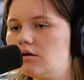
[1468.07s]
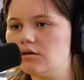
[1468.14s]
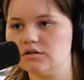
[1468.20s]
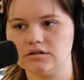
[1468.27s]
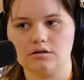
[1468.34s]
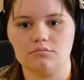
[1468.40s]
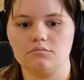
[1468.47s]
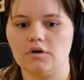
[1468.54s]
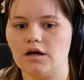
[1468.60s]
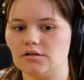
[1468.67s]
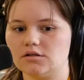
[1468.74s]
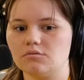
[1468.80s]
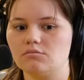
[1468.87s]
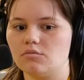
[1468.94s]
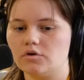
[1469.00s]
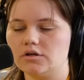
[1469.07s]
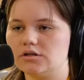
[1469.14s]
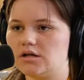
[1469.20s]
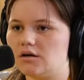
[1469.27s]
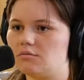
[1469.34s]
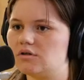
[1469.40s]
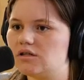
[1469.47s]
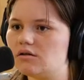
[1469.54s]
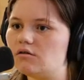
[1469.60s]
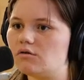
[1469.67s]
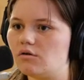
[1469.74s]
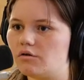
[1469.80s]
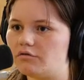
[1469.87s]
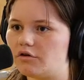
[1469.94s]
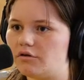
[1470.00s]
Some at some point in time, it's a
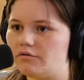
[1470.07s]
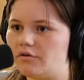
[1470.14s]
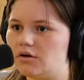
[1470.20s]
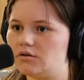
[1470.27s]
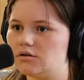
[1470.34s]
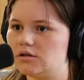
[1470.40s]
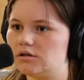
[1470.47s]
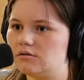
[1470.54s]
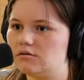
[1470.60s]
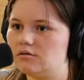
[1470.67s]
little over a foot.